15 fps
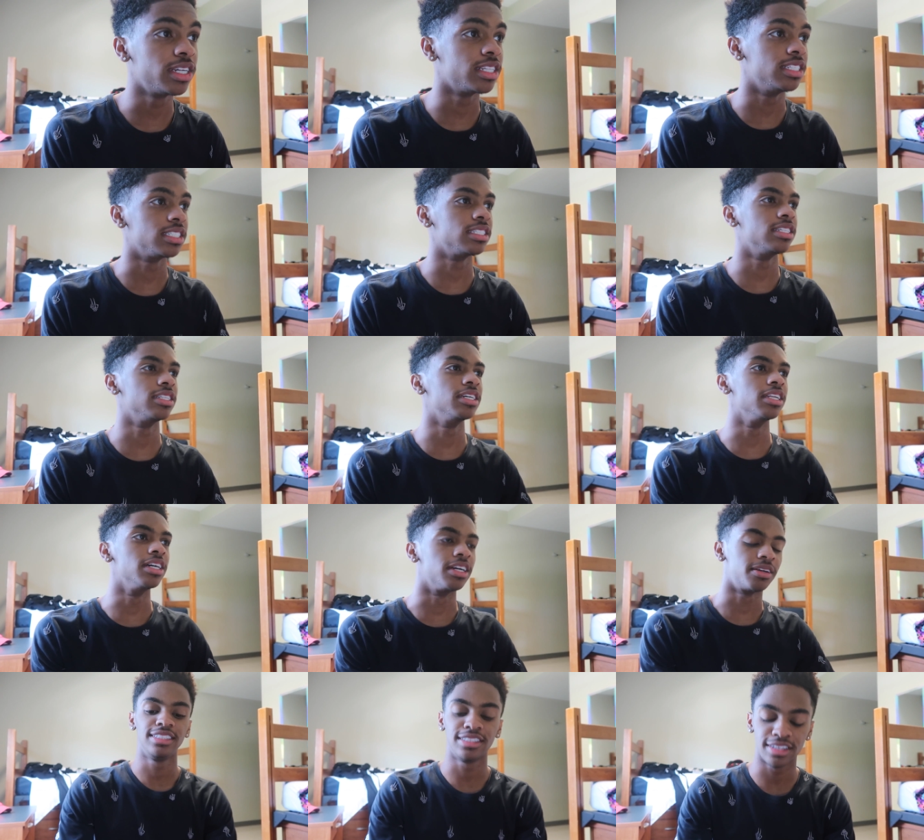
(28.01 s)
Look at this, look, look,
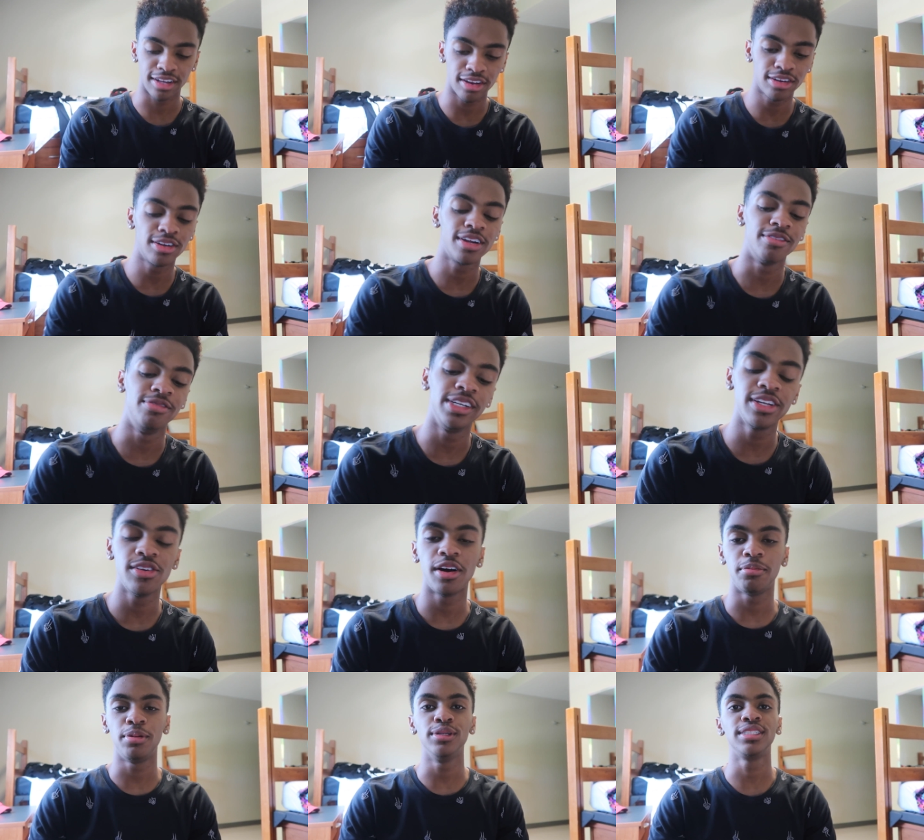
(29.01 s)
look. So y'all remember that
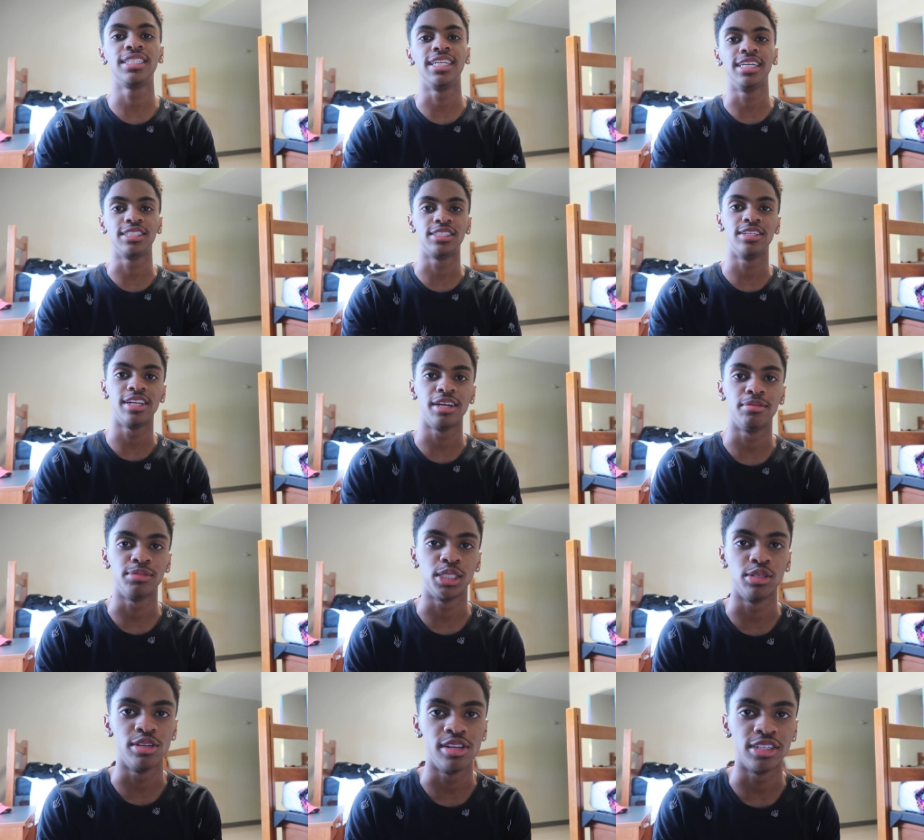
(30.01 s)
video I posted yesterday?
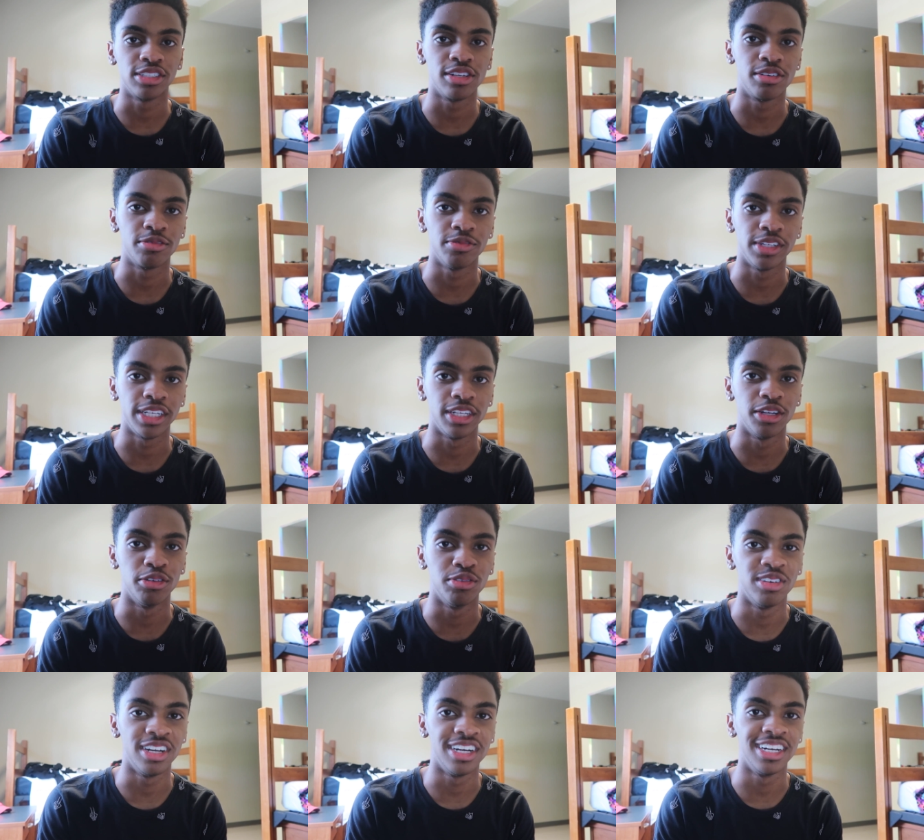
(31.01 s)
I'm sure y'all saw the
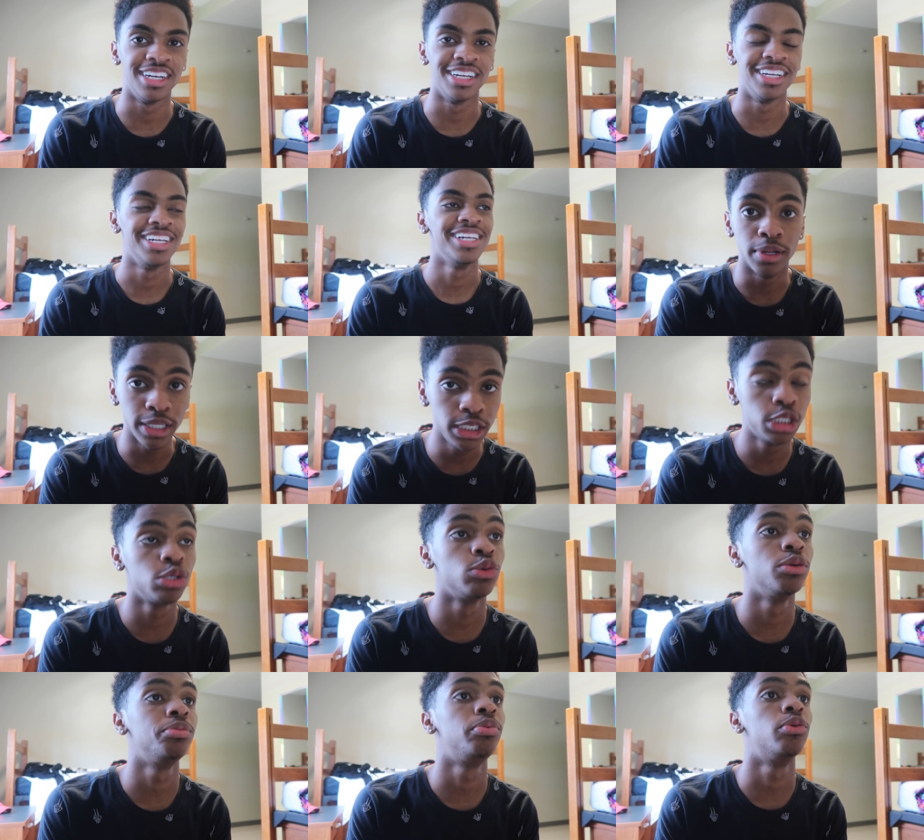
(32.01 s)
video where uh,
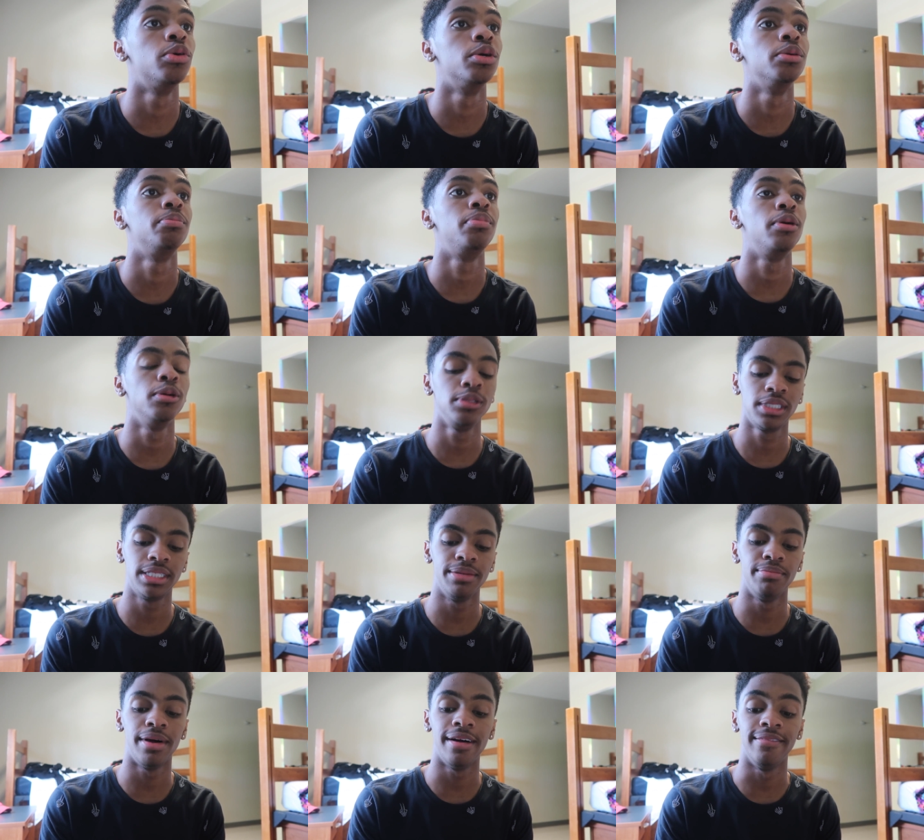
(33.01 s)
Bleacher Report
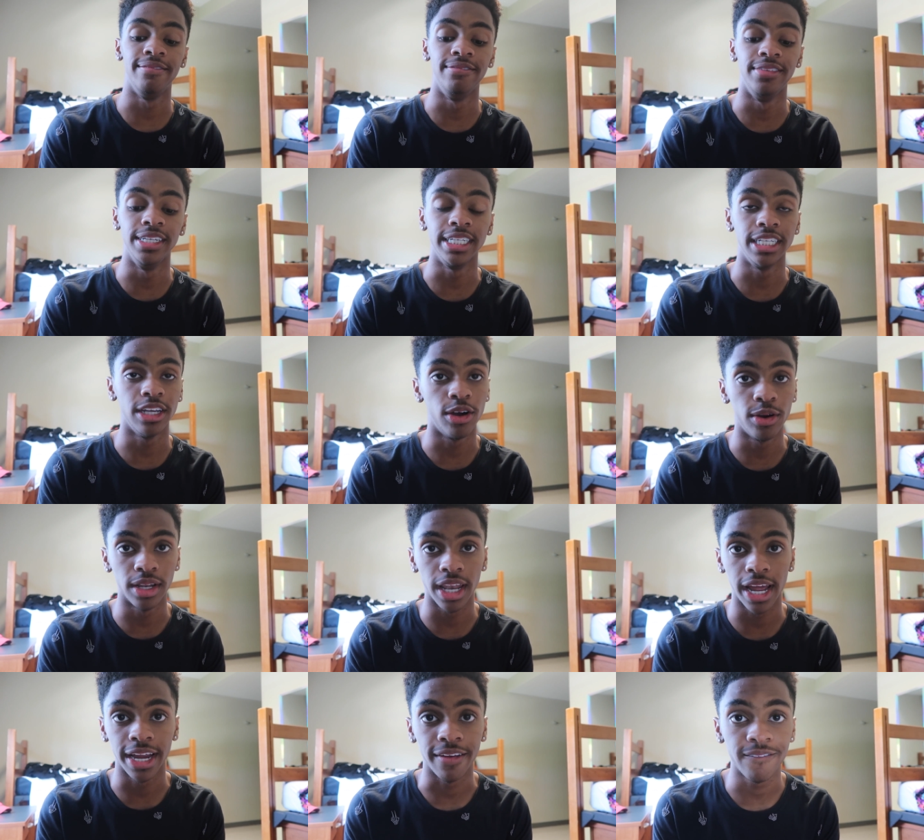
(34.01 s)
posted my video
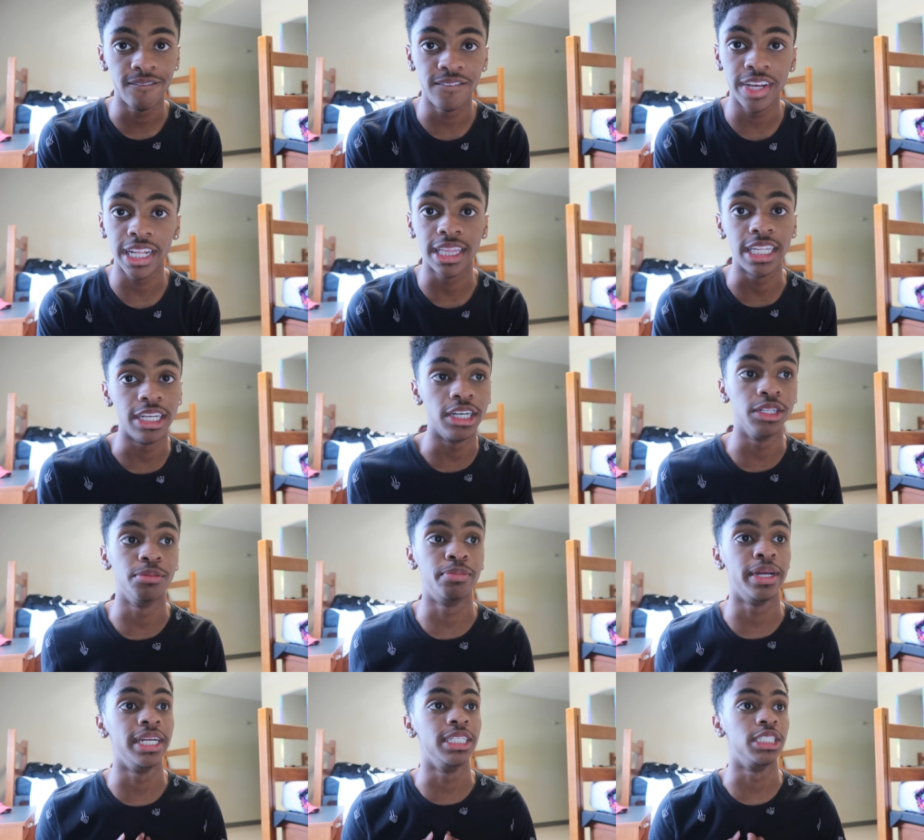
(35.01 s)
and like 50
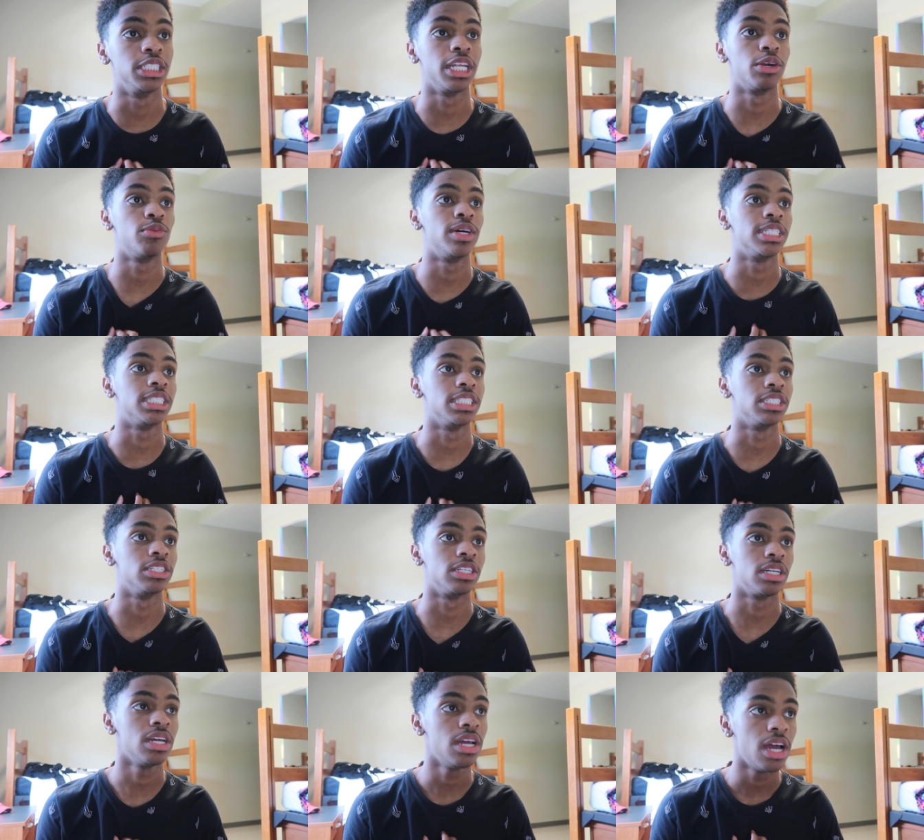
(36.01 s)
other pages. Like watch this,
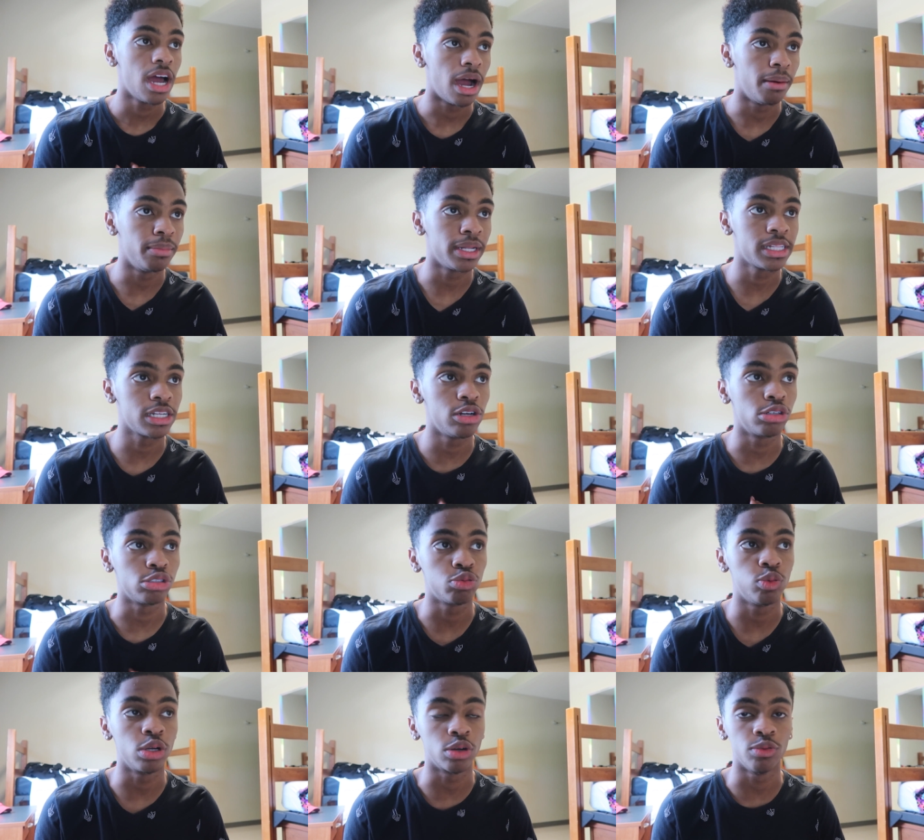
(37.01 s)
look. I'm about to go
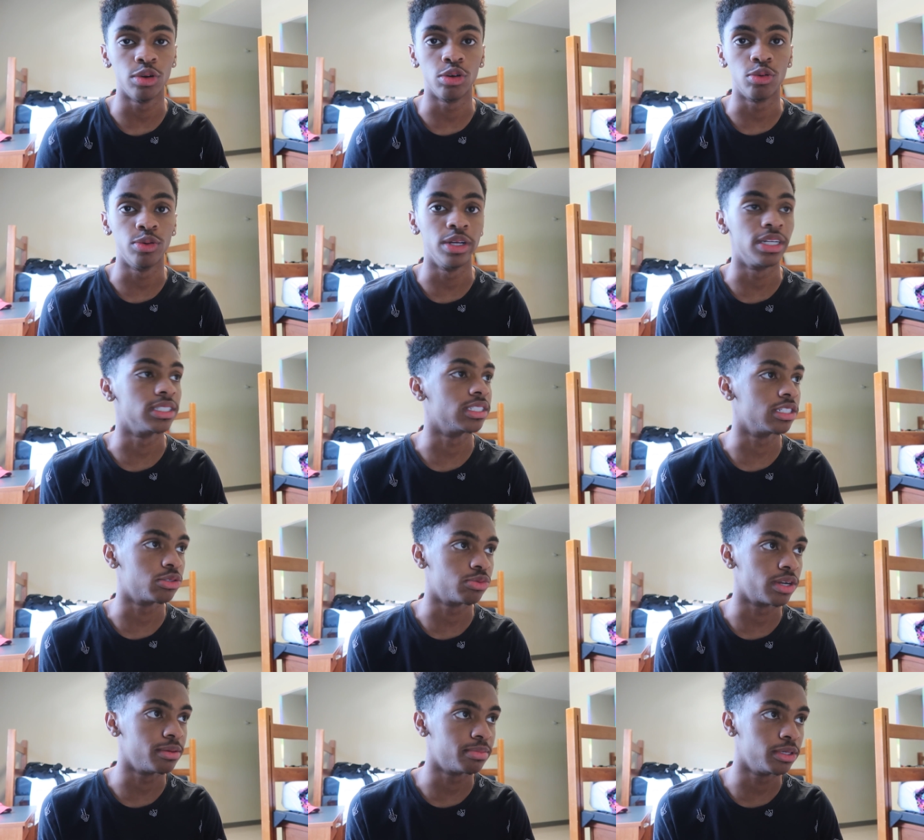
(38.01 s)
to Twitter real quick because
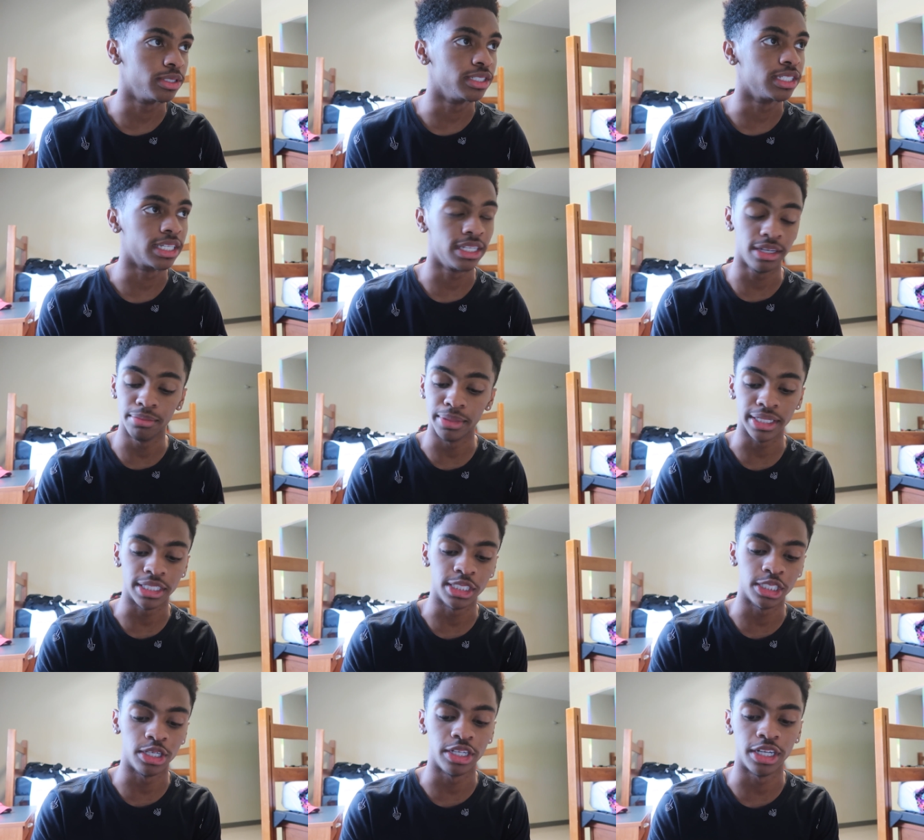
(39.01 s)
that's where he posted it. I'm
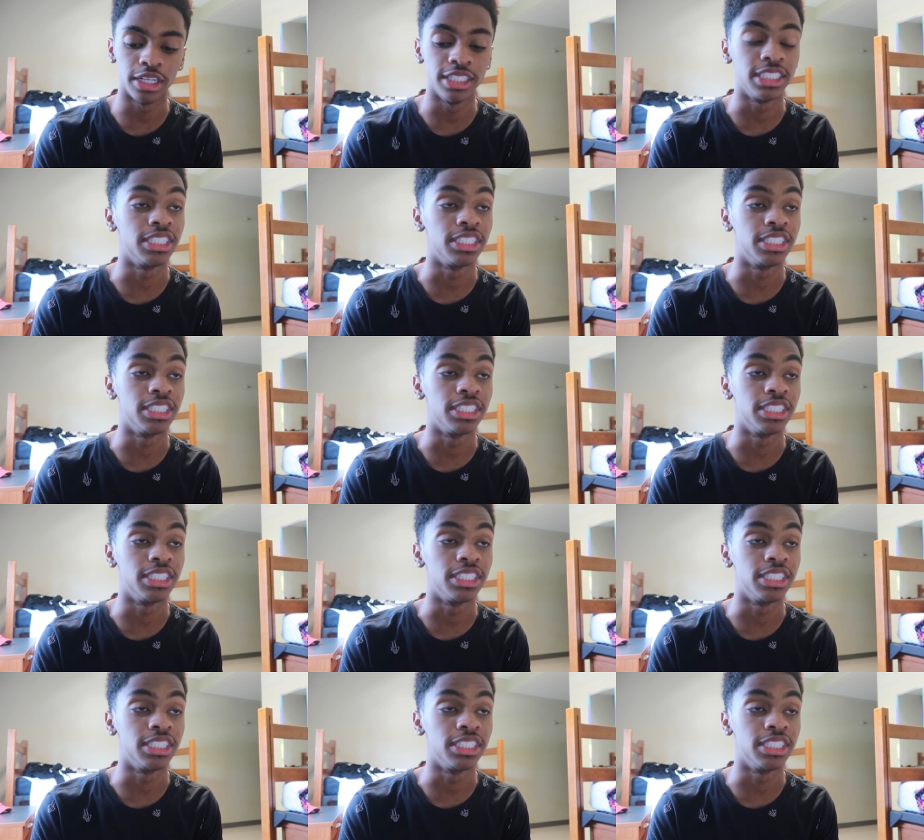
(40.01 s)
about to show y'all.